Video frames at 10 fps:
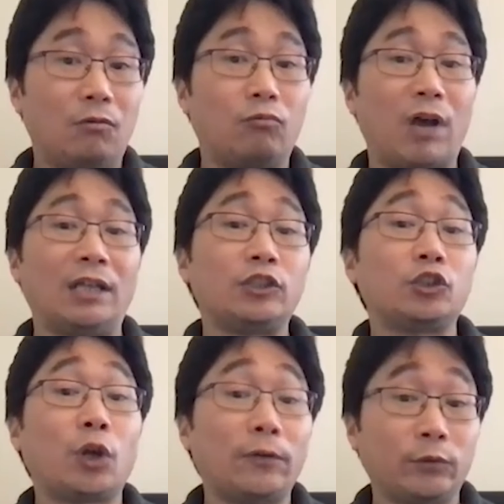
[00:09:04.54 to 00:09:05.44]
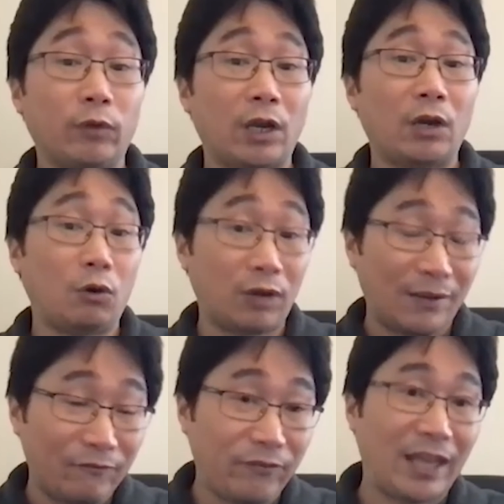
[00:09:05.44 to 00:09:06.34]
run software on
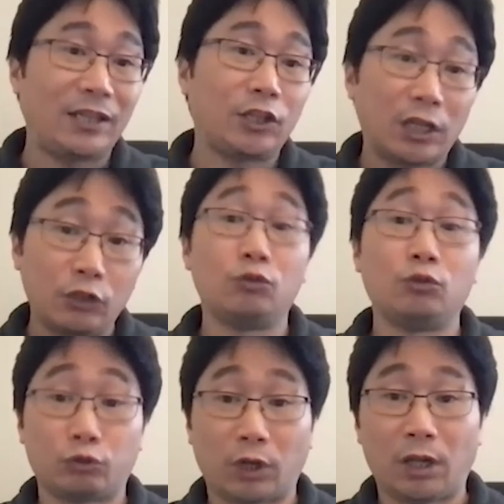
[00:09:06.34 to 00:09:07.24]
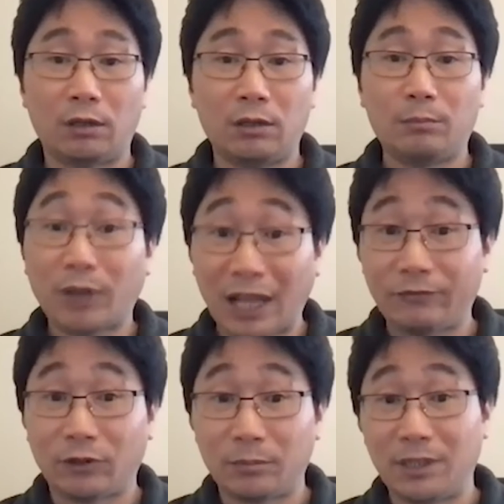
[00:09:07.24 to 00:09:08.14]
a vendor neutral
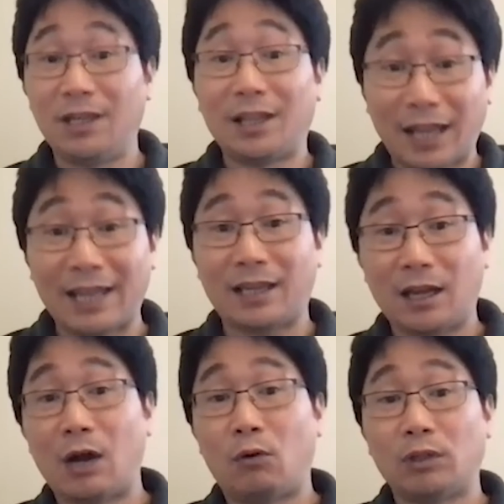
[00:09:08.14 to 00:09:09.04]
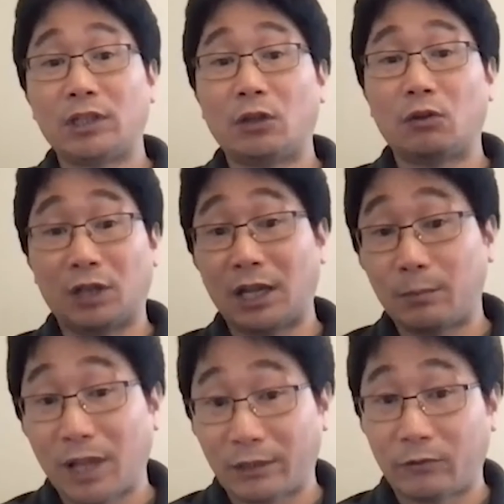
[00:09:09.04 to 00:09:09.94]
platform like our telco cloud
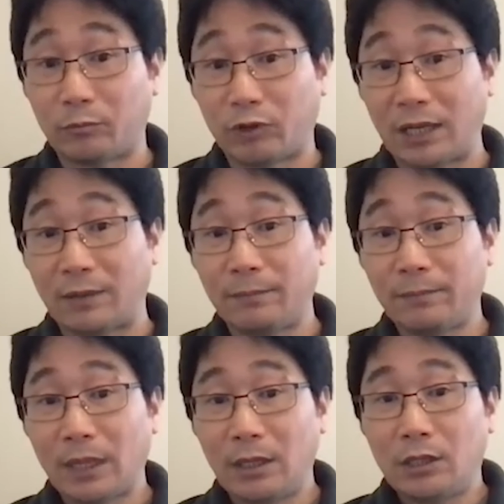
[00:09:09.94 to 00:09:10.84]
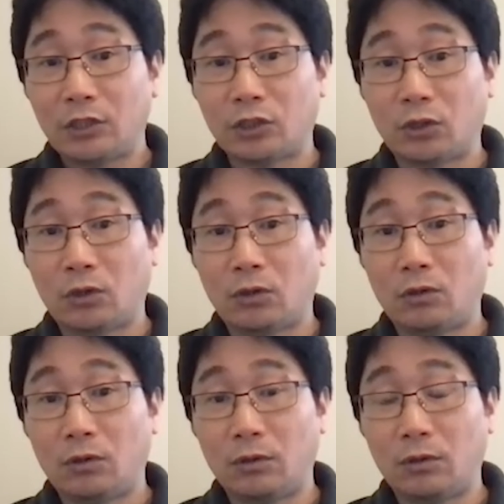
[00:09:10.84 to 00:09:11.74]
platform RAN.
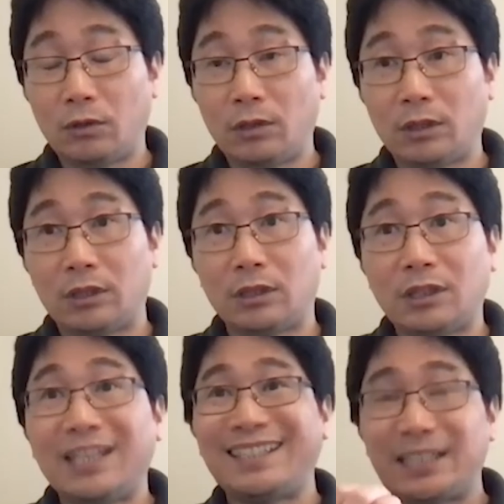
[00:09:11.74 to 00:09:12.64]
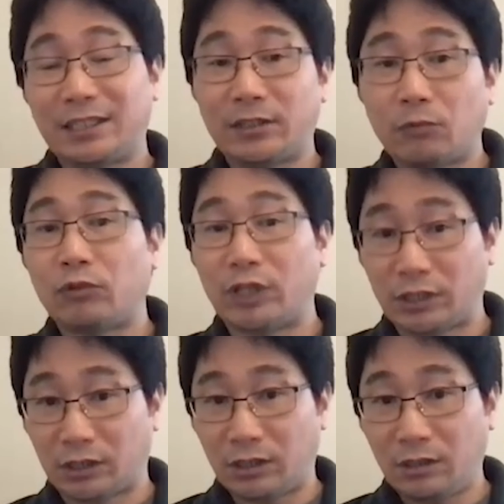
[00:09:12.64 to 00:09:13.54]
So this is the
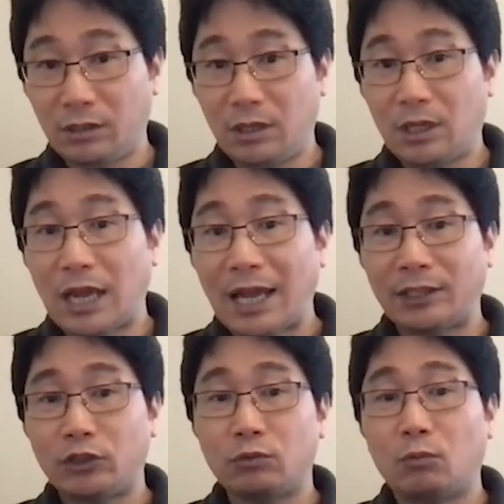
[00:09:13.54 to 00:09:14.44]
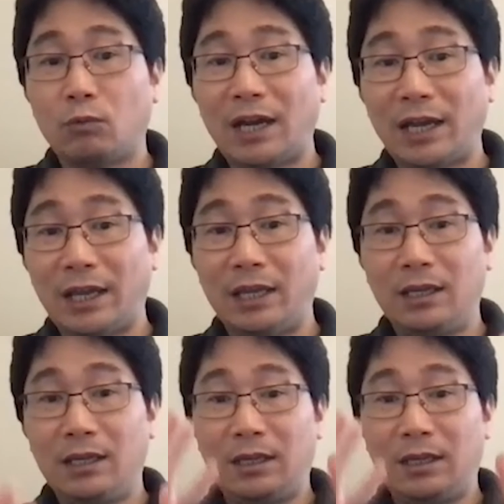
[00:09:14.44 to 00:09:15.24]
reason as to why,